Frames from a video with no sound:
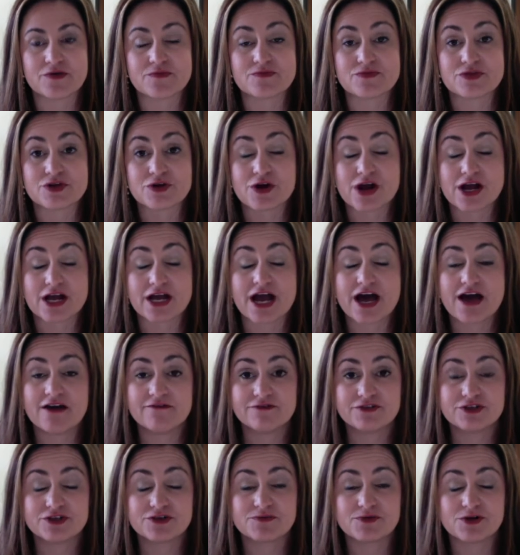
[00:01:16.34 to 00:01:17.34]
they're
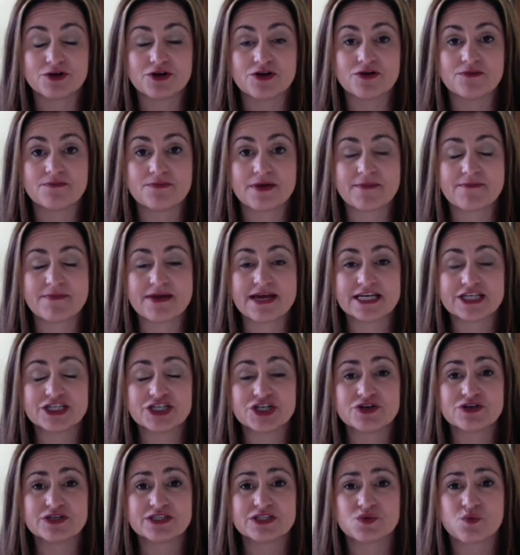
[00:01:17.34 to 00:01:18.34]
uncomfortable, but make
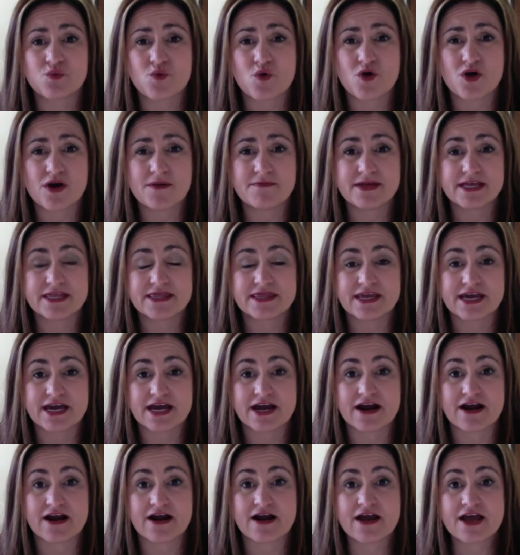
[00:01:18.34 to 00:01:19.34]
sure it's warm in
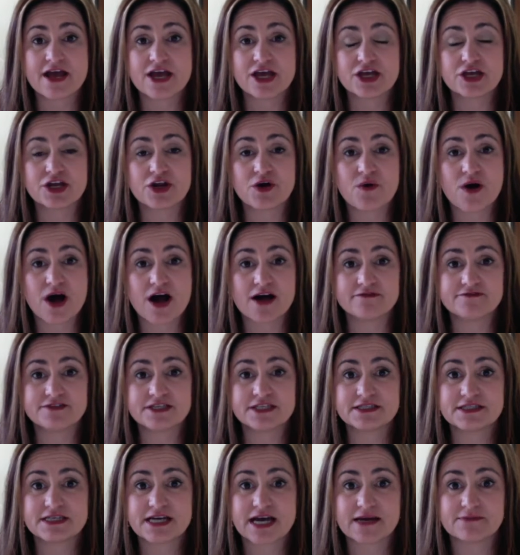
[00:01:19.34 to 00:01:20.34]
there.
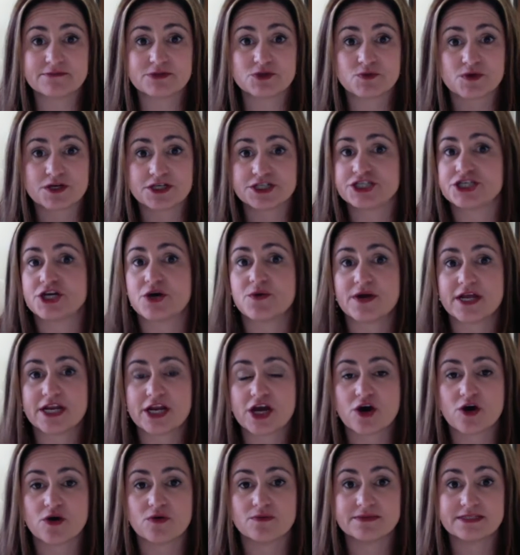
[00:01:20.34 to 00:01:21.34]
Oftentimes we're
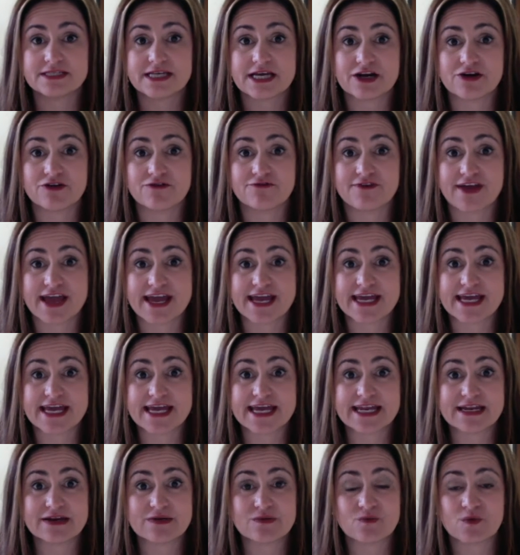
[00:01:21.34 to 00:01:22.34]
showing homes that are
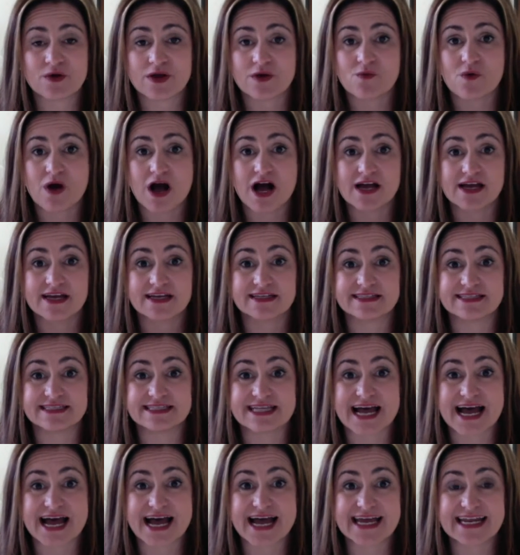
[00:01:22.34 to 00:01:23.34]
vacant and we walk
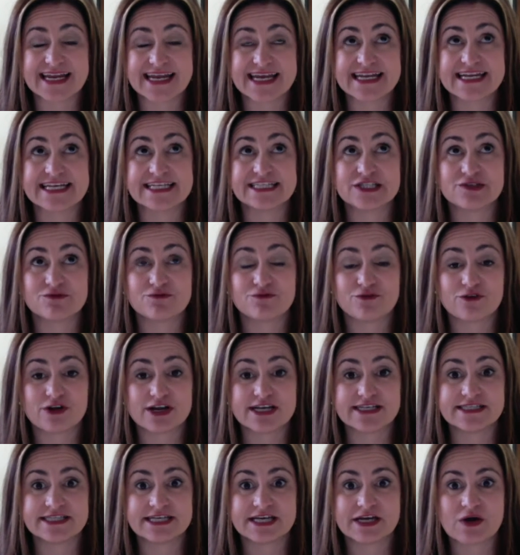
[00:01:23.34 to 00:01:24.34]
inside and it's
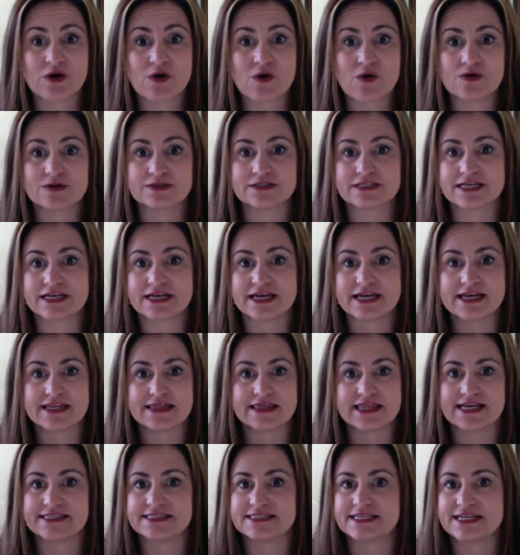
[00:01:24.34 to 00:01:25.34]
freezing cold.
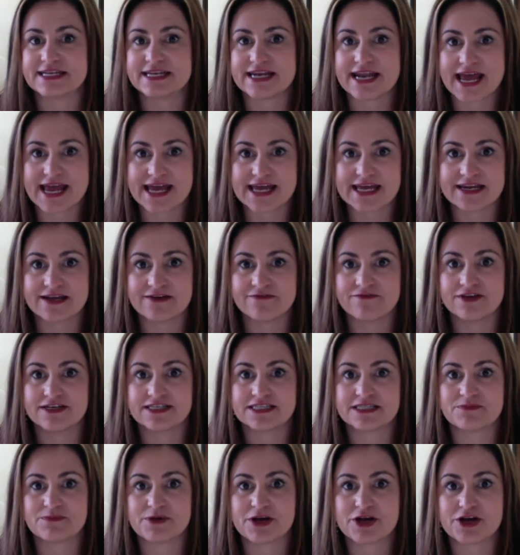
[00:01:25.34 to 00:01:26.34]
Again, that's a negative
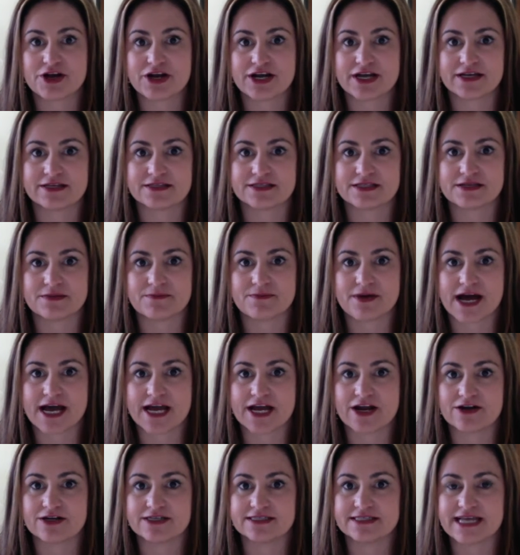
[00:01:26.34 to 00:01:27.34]
experience a
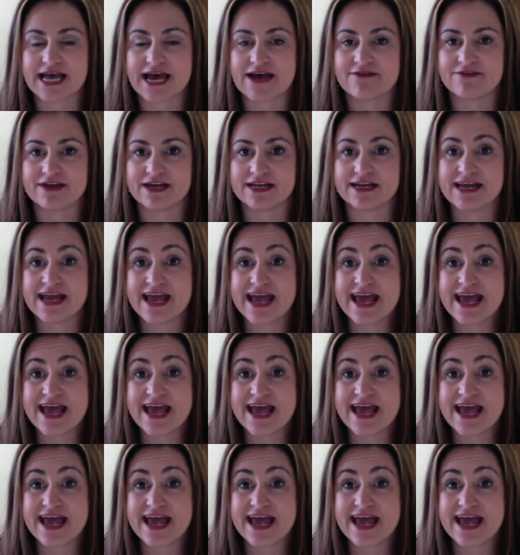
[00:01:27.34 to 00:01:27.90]
buyer is having,